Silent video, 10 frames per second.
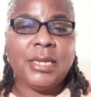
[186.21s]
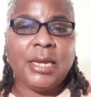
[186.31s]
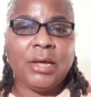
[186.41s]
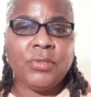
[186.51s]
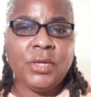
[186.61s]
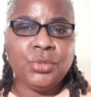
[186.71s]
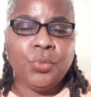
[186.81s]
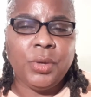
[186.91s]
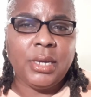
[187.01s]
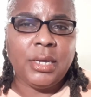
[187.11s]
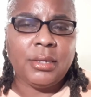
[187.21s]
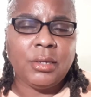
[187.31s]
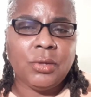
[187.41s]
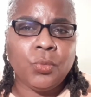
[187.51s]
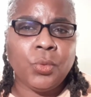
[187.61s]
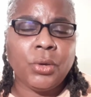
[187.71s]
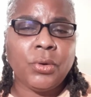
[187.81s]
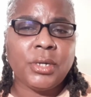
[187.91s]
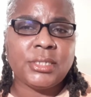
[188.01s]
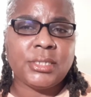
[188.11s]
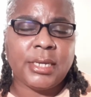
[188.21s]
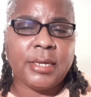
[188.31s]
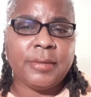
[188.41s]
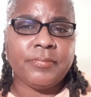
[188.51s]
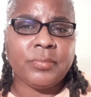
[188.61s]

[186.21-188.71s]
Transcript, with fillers: Now, this week, we're going to see